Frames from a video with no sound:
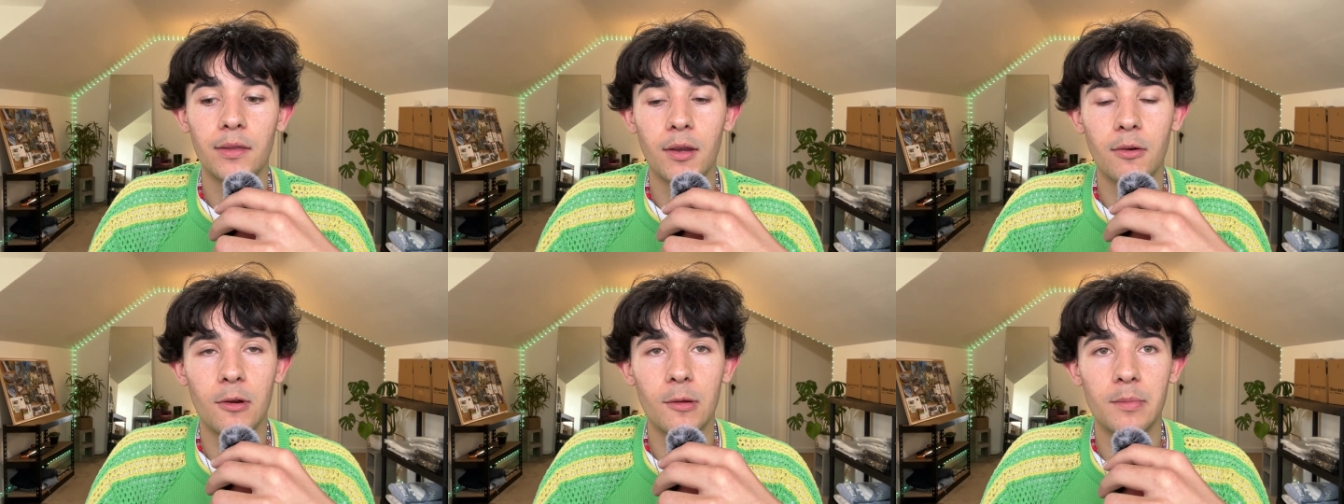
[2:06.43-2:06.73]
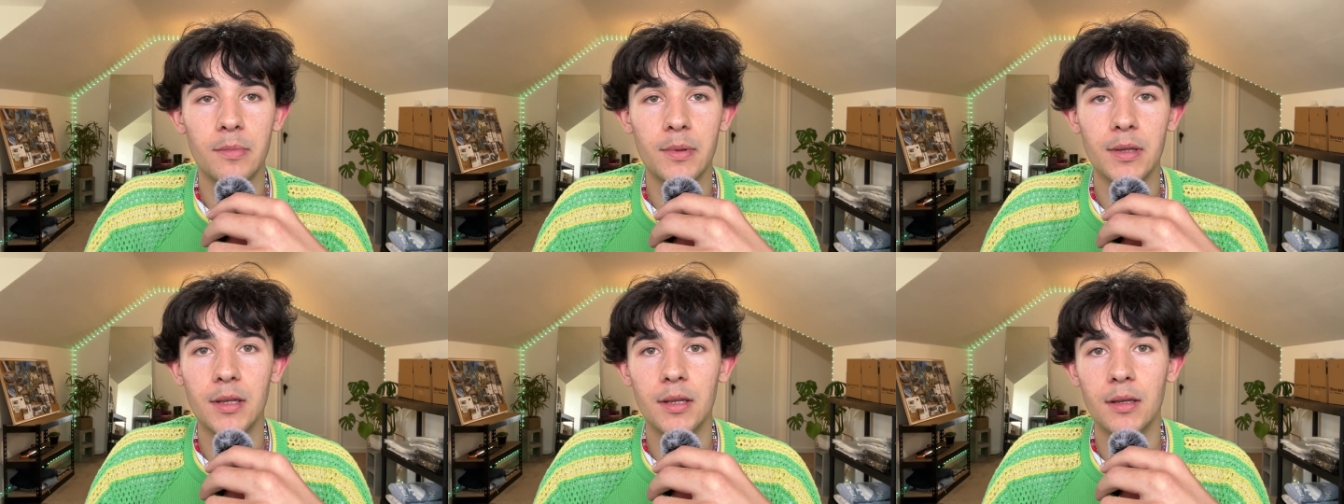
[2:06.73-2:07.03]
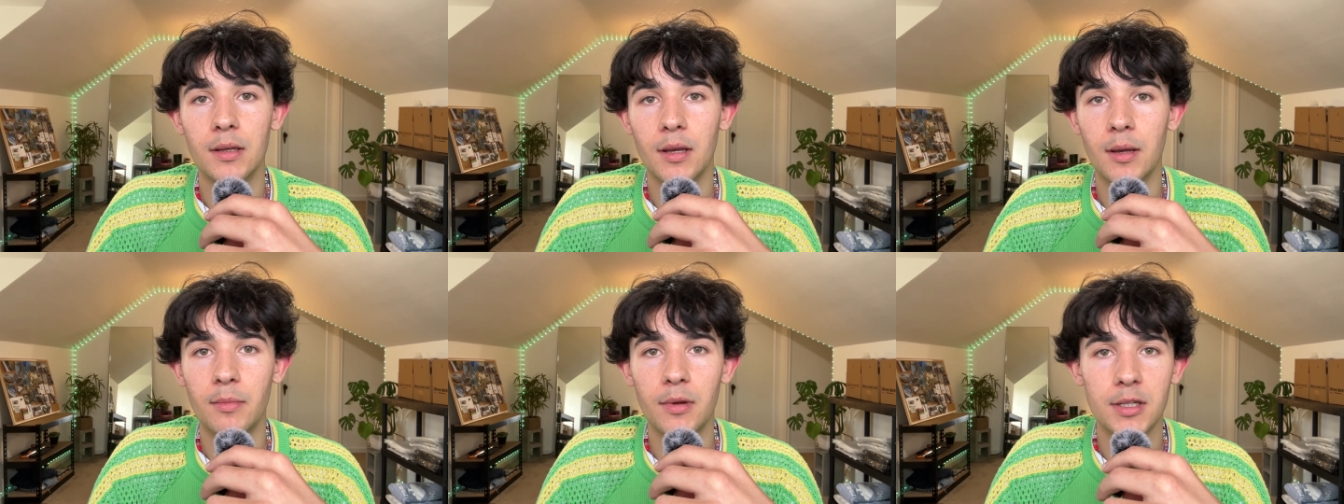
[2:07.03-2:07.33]
there would
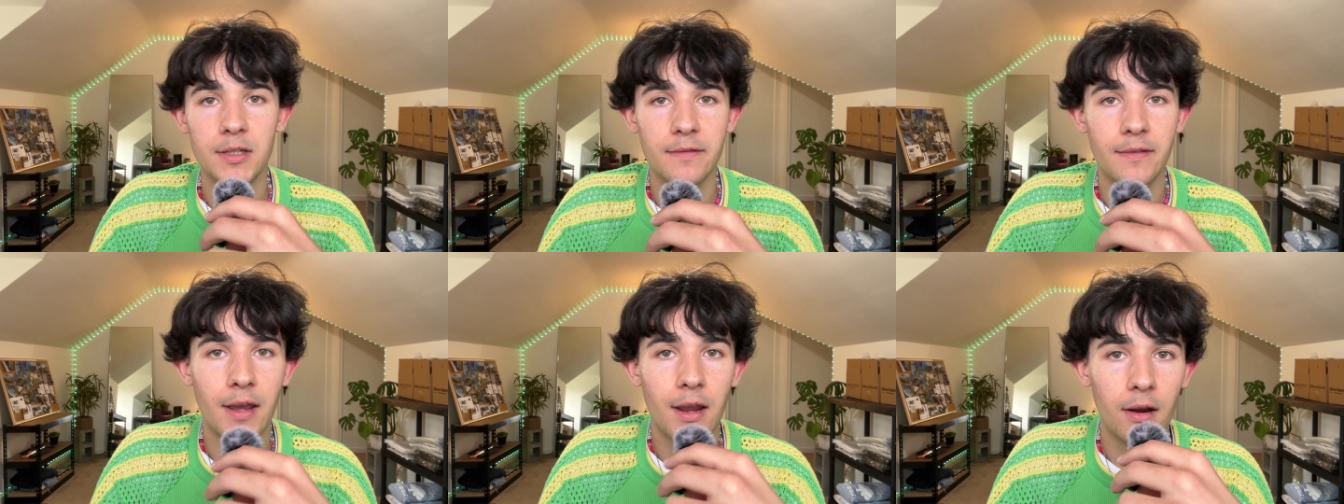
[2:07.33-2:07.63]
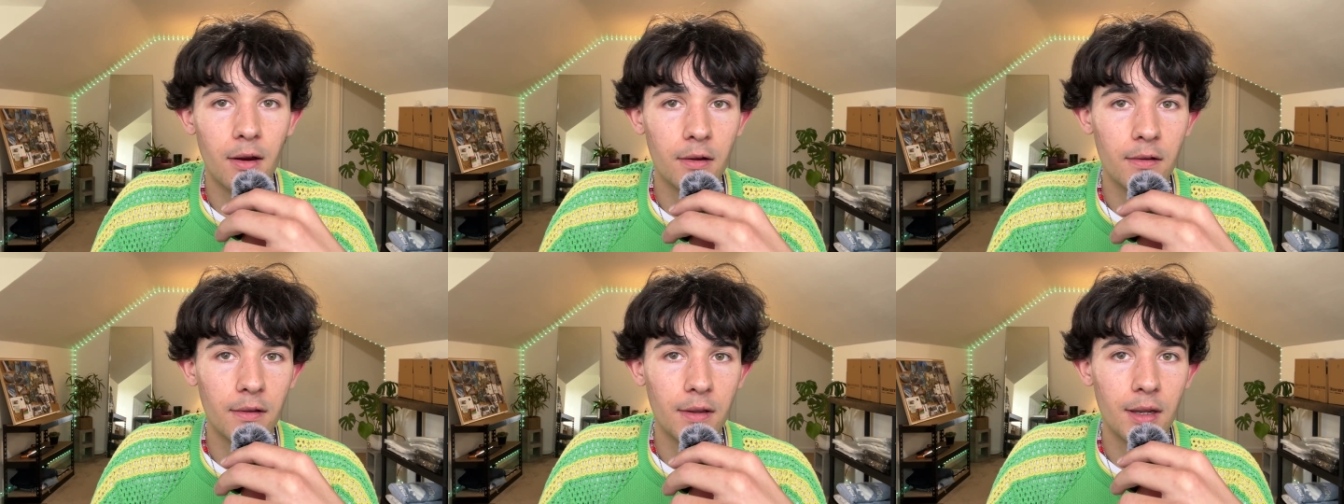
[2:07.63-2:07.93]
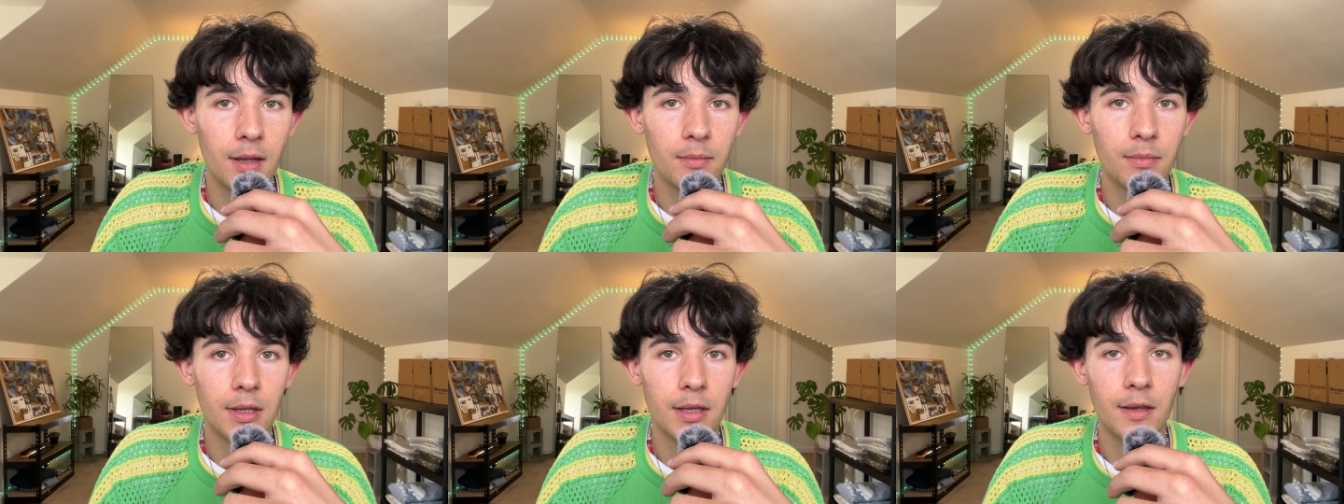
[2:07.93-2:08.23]
be a bunch of errors in
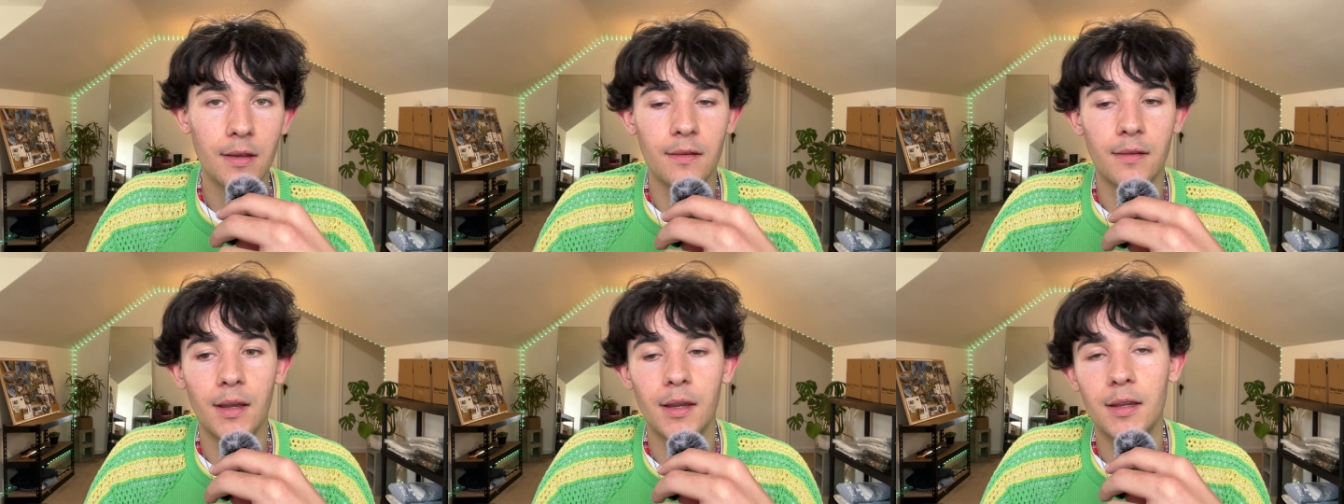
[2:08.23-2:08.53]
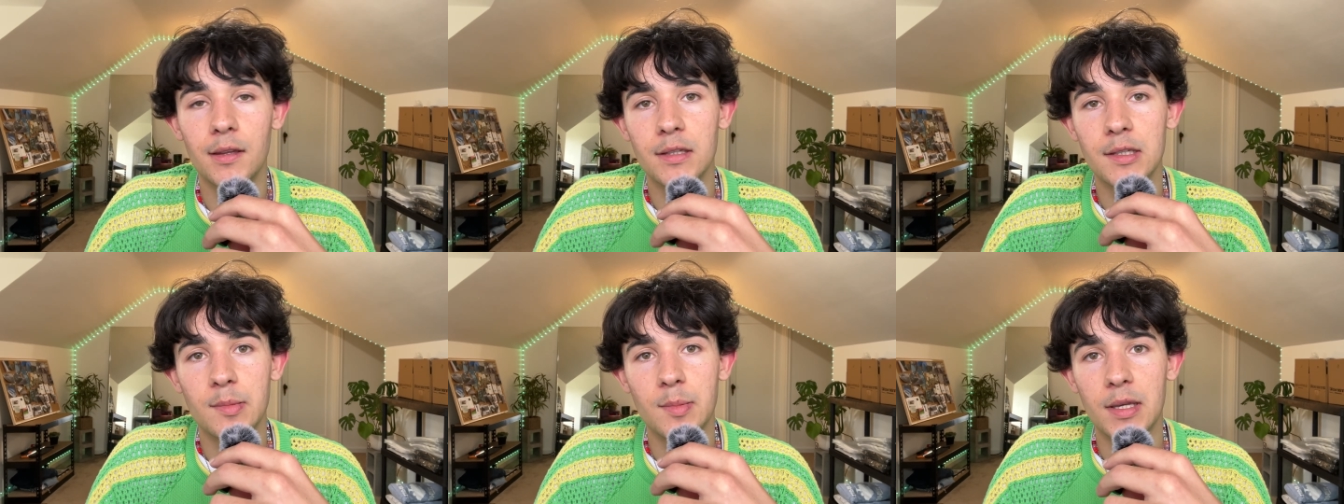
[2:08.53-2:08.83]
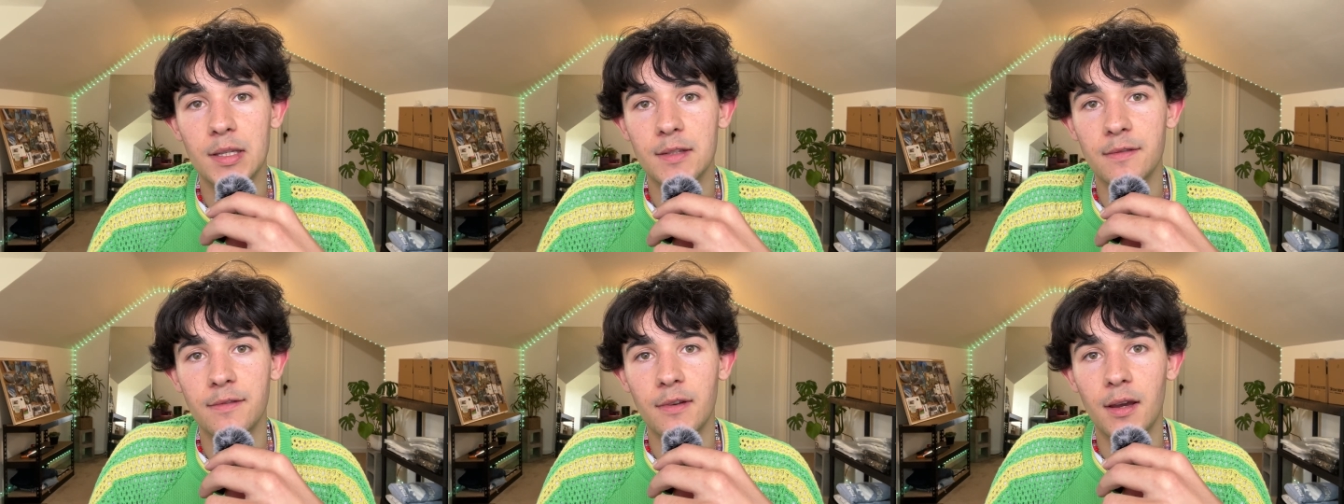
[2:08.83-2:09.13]
it because I didn't
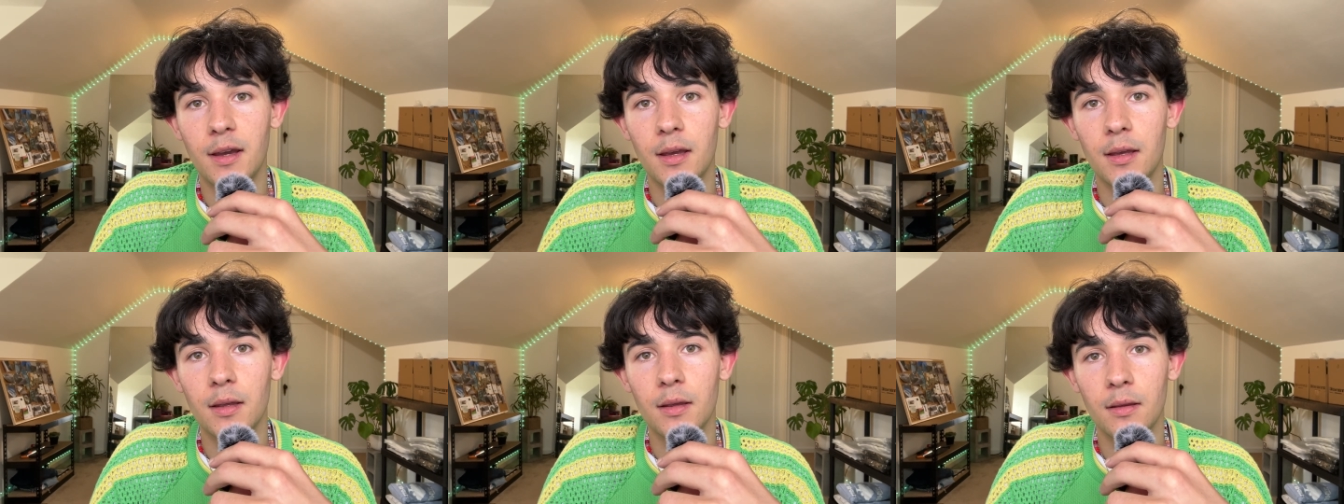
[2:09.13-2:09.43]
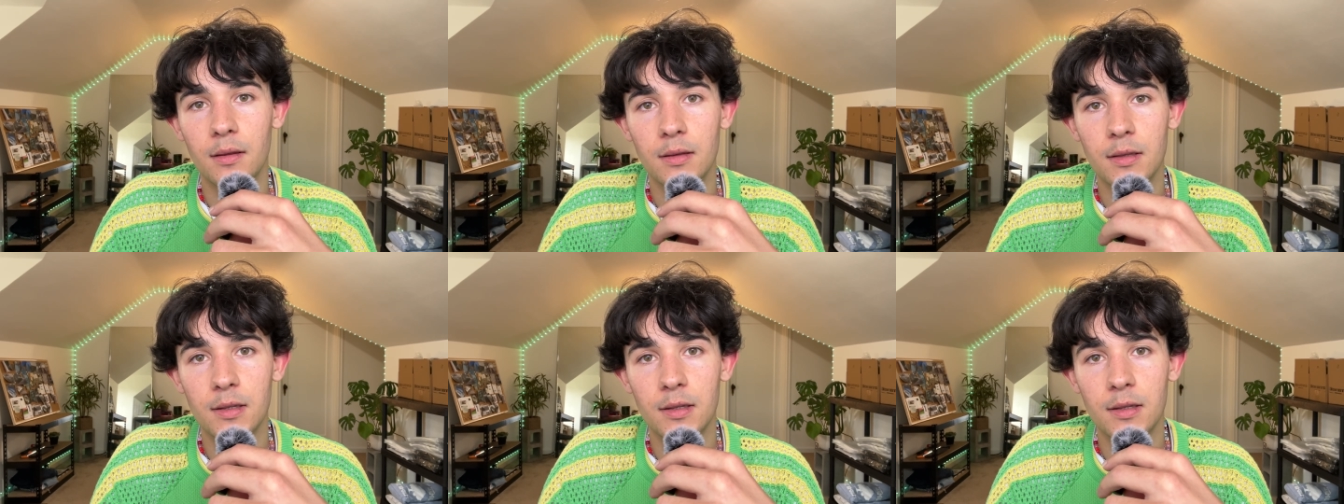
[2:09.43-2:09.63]
specify